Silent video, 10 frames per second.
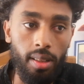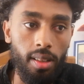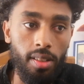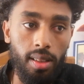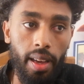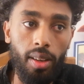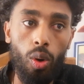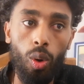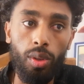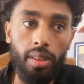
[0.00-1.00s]
It's like
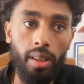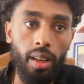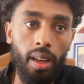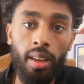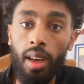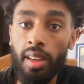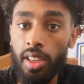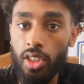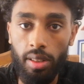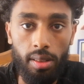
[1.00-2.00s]
called an
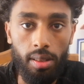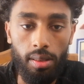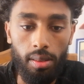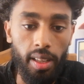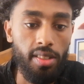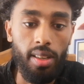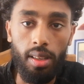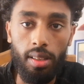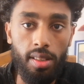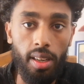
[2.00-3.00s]
agent. Let's say
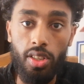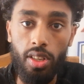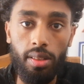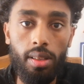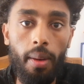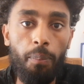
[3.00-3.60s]
it's an agent.